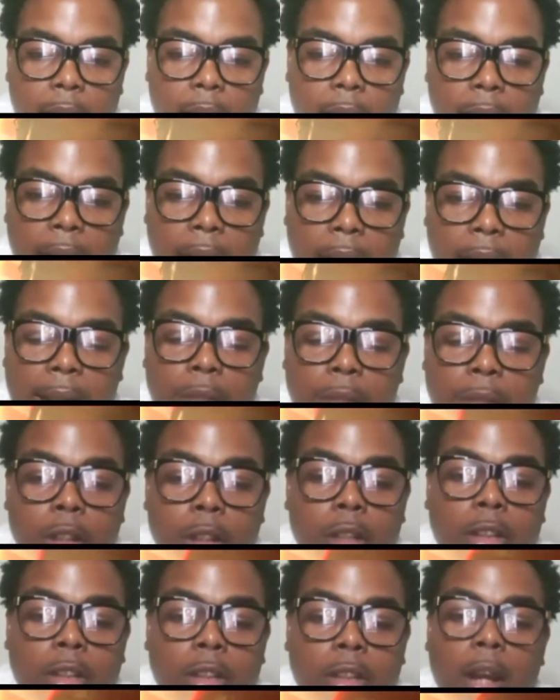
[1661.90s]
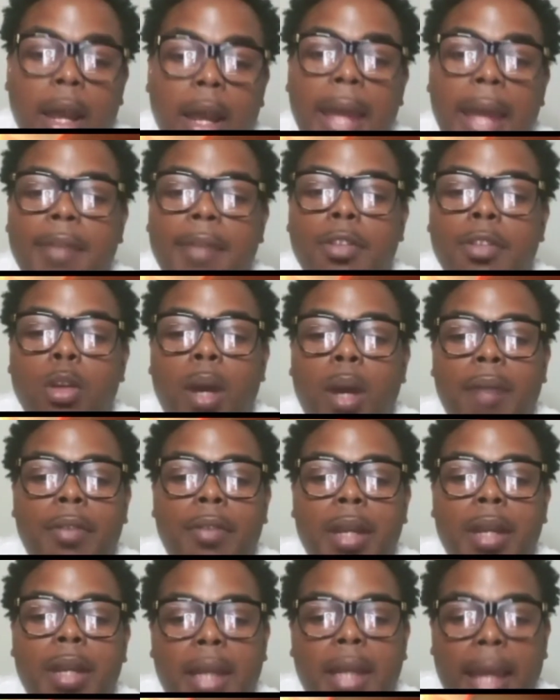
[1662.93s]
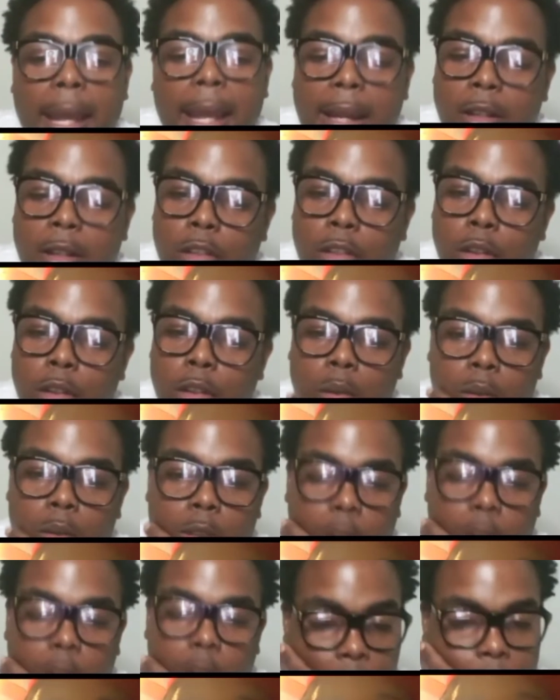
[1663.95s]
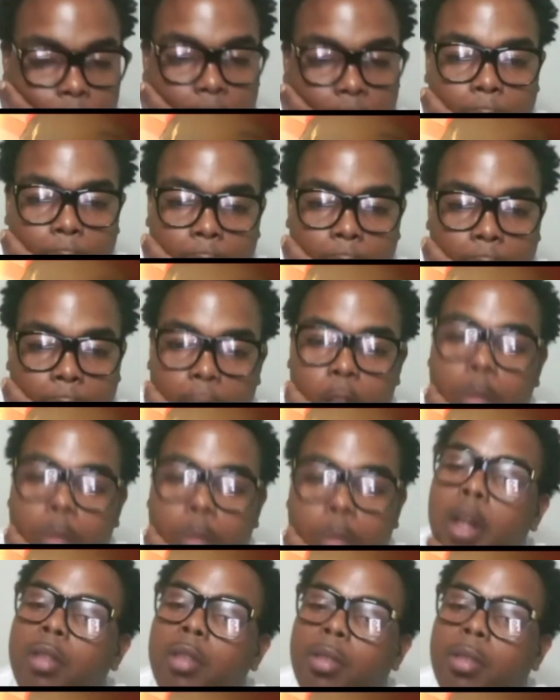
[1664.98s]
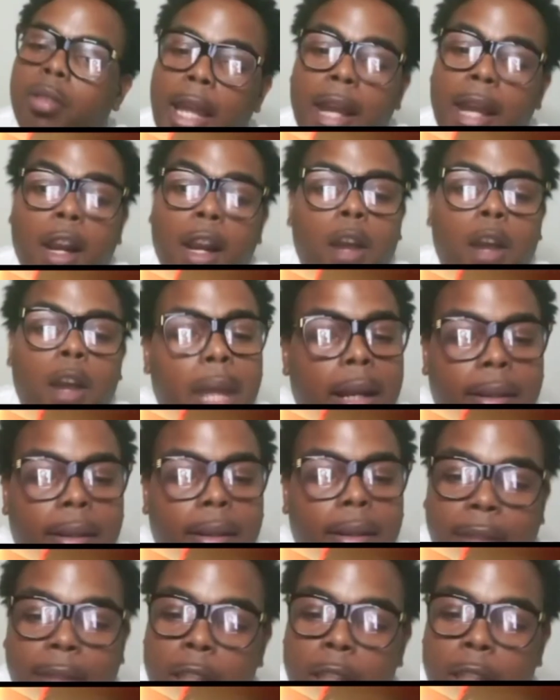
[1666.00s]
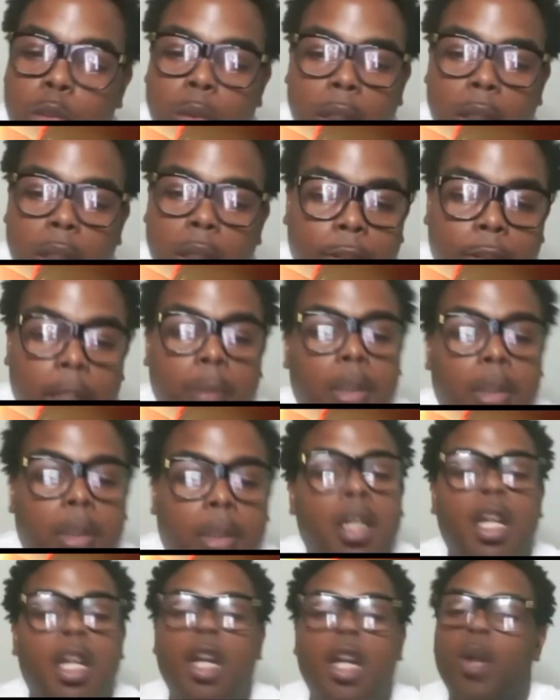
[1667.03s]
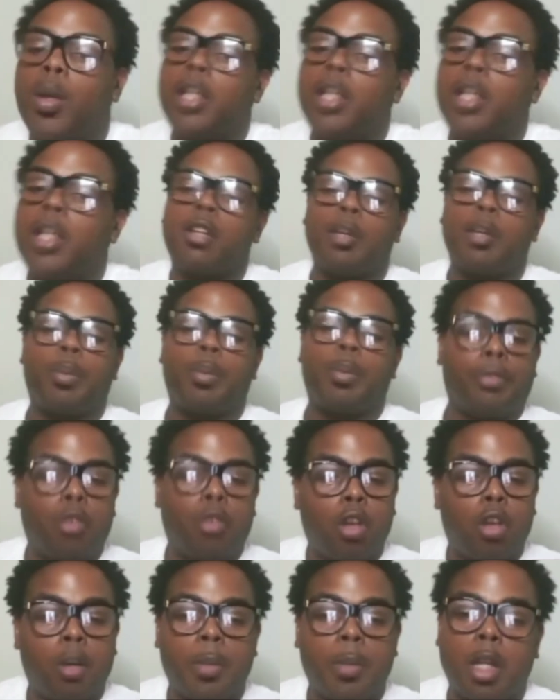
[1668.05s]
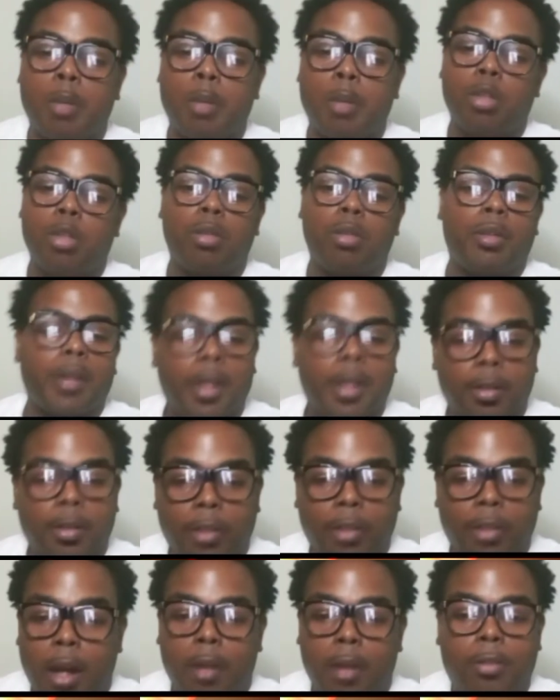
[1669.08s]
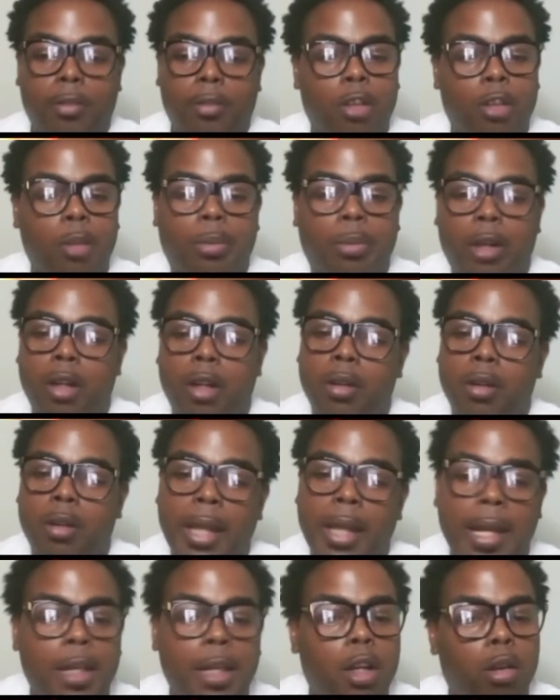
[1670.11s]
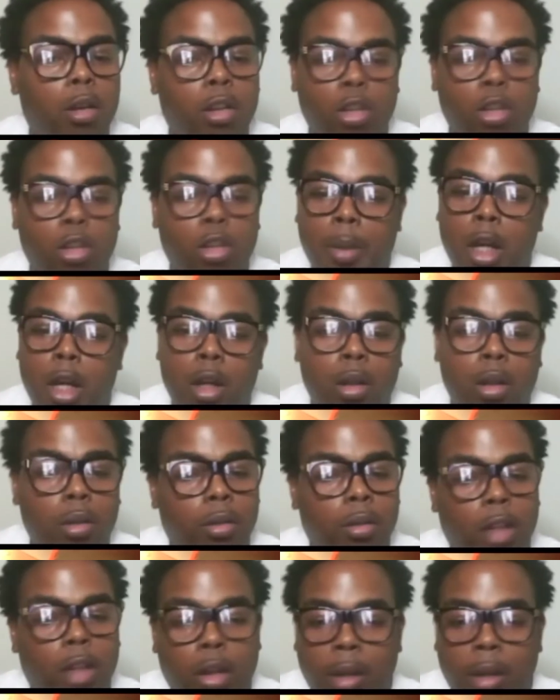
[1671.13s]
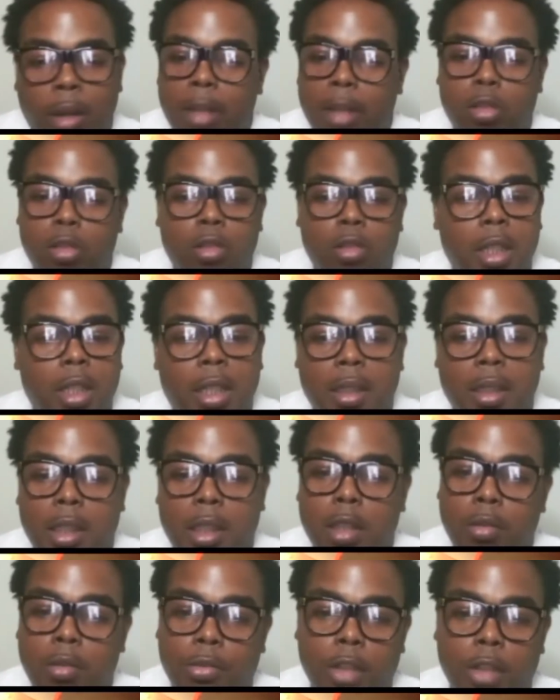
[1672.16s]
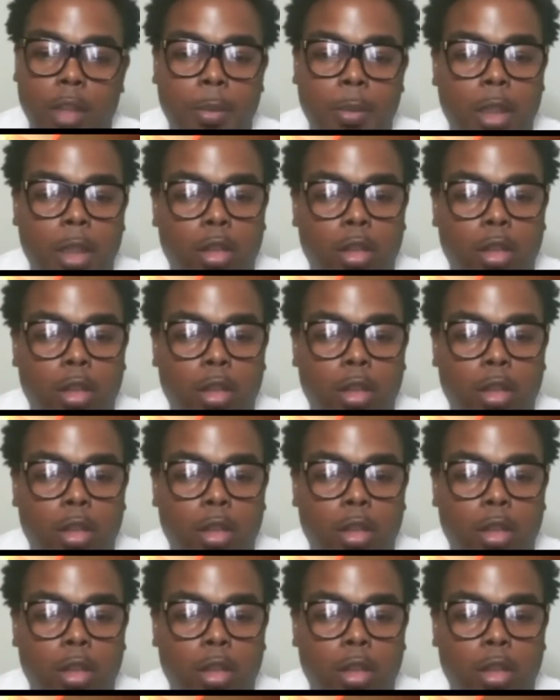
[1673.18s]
Hey, that's real talk. Hey, if you ever in the A2, you know what I'm saying? I'm telling you, bro, slide on me. I could set you up something where you could perform your music. It's all free, bro. It ain't no loopholes, no extra nothing. You feel me?